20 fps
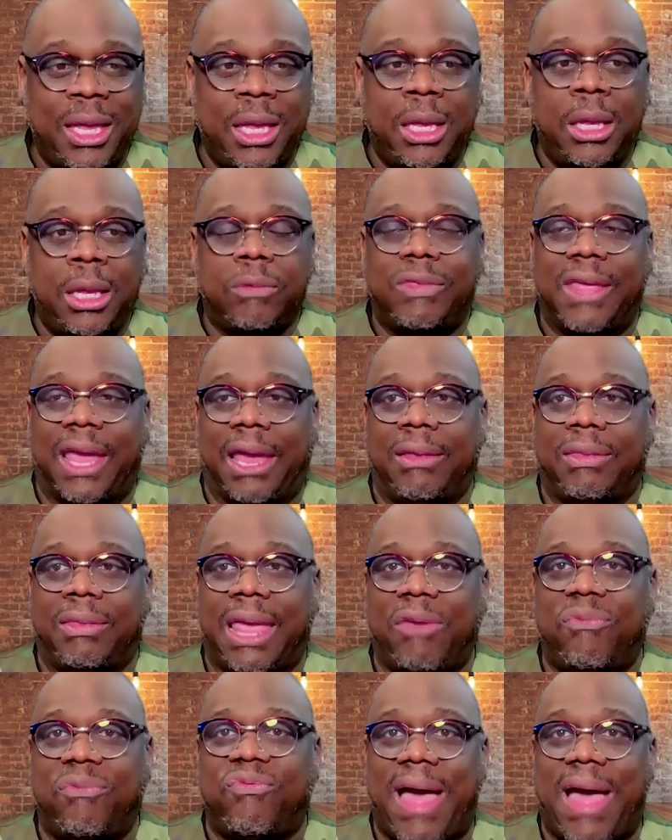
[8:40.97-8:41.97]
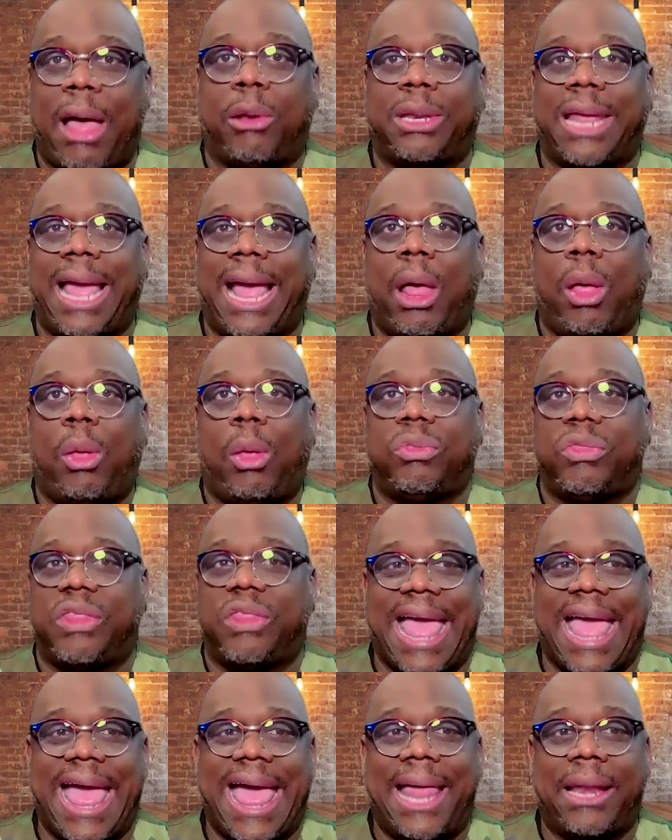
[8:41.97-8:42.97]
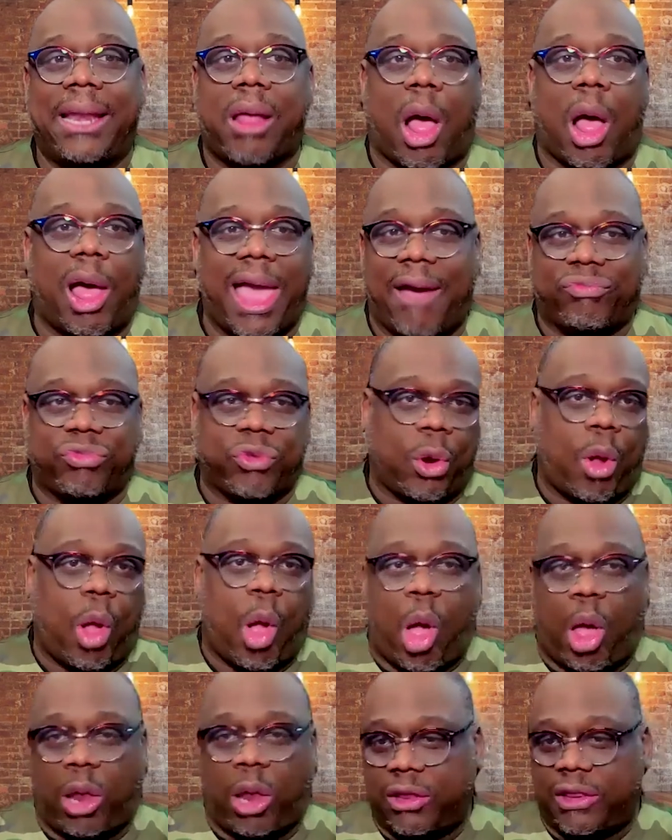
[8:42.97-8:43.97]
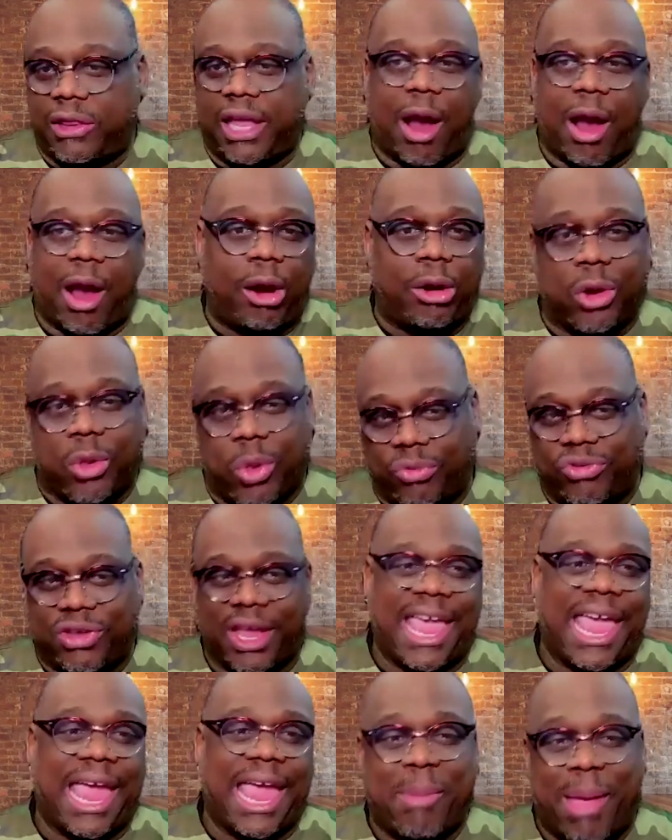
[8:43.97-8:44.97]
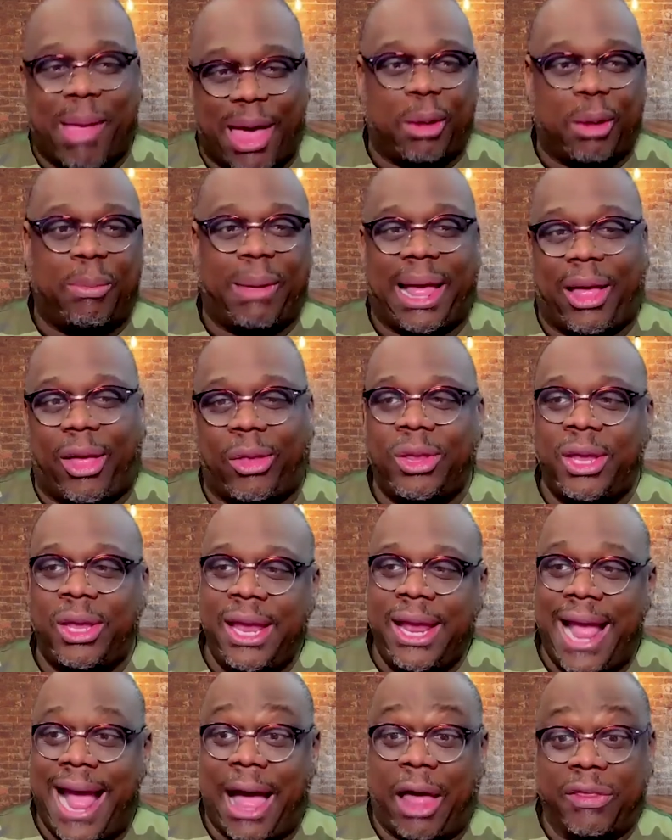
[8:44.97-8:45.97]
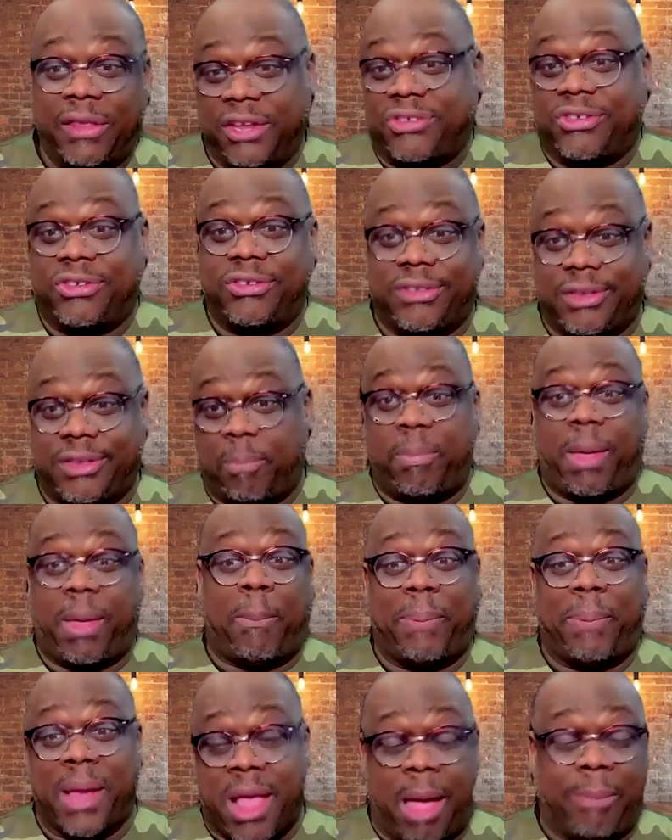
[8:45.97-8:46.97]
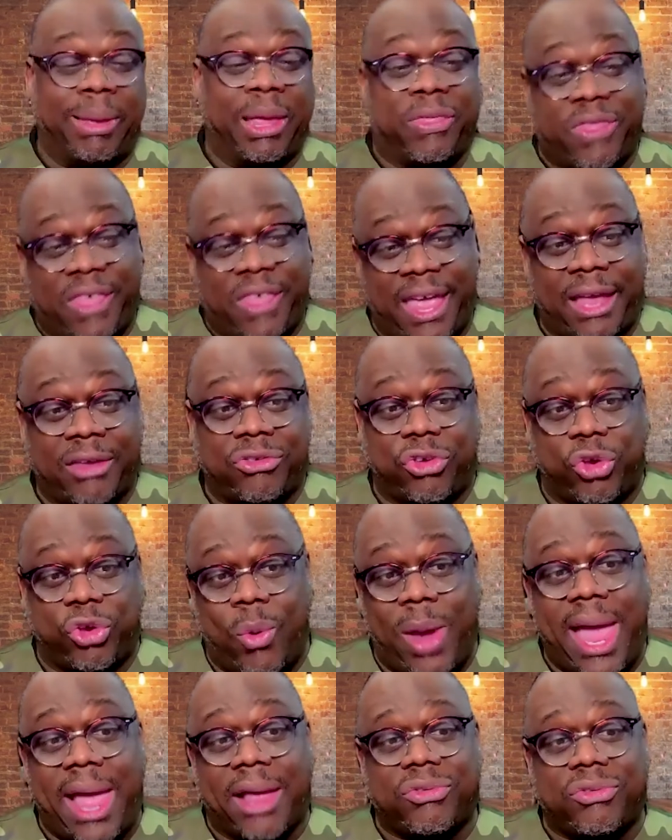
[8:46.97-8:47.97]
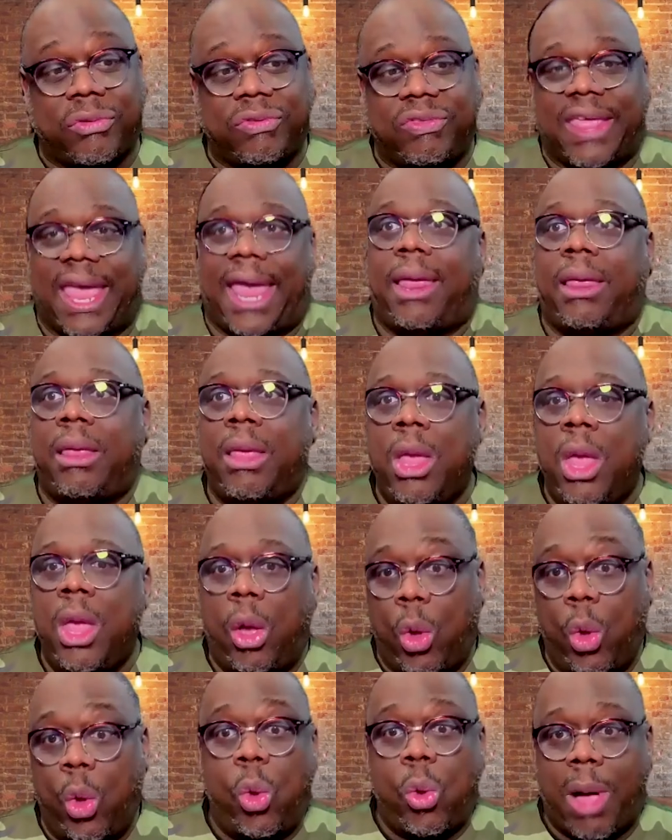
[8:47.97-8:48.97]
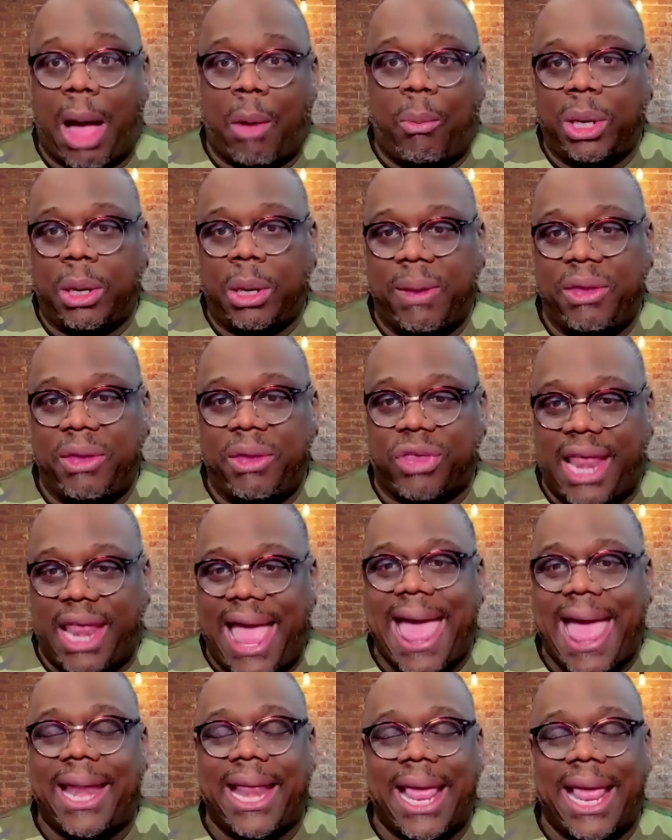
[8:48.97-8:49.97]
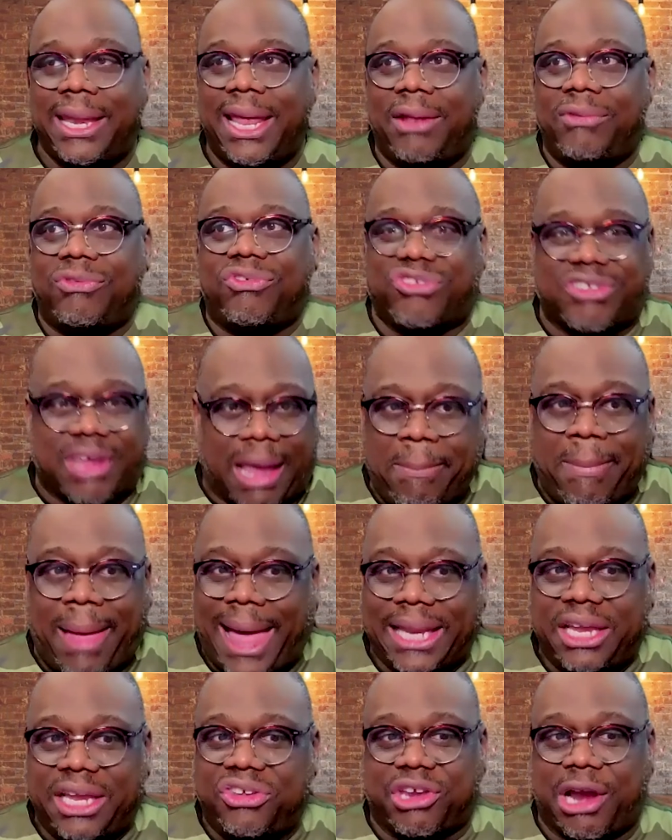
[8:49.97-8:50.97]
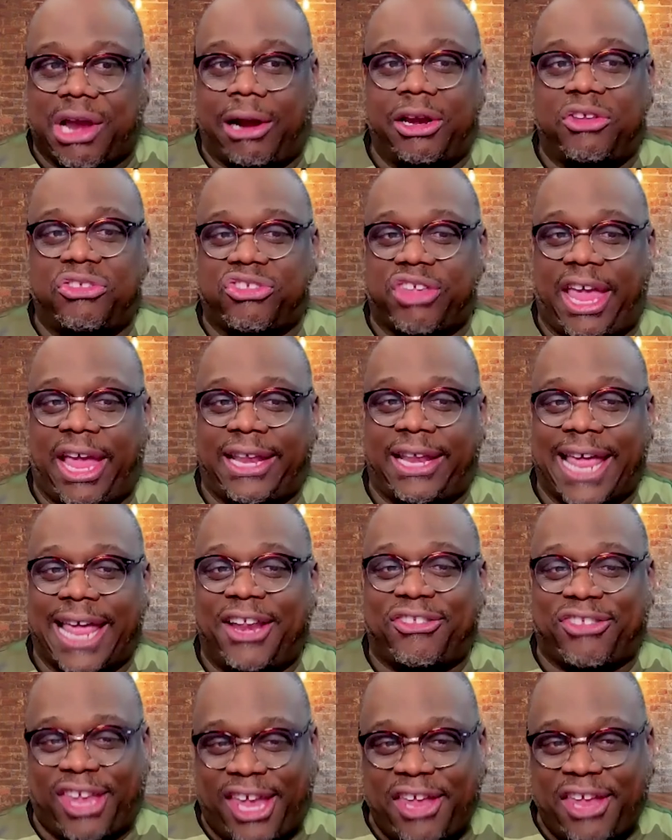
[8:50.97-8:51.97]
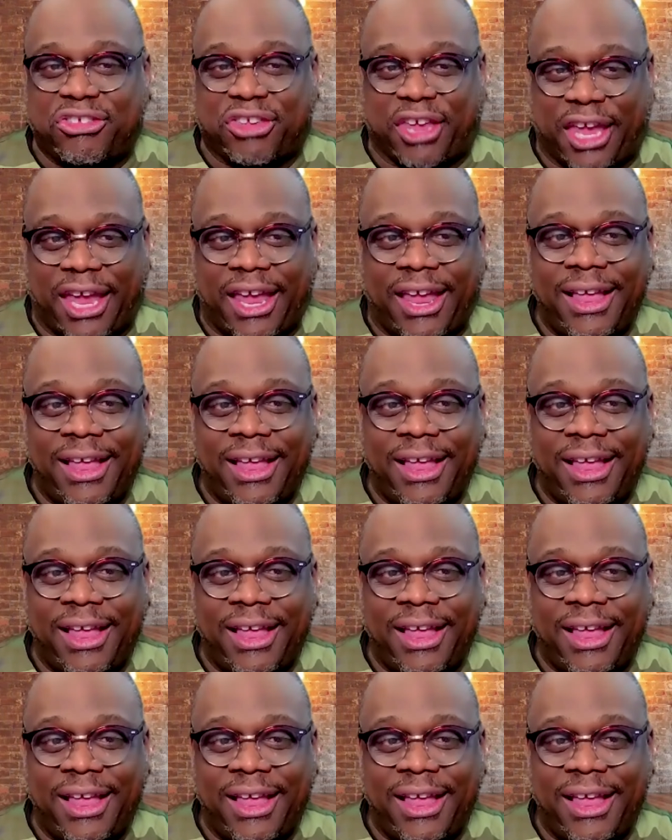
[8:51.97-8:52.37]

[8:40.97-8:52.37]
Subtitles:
They found out that after all of the articles that came out about how this is the up and coming things, UX, I want a piece of that. And then somebody started saying that it's easy.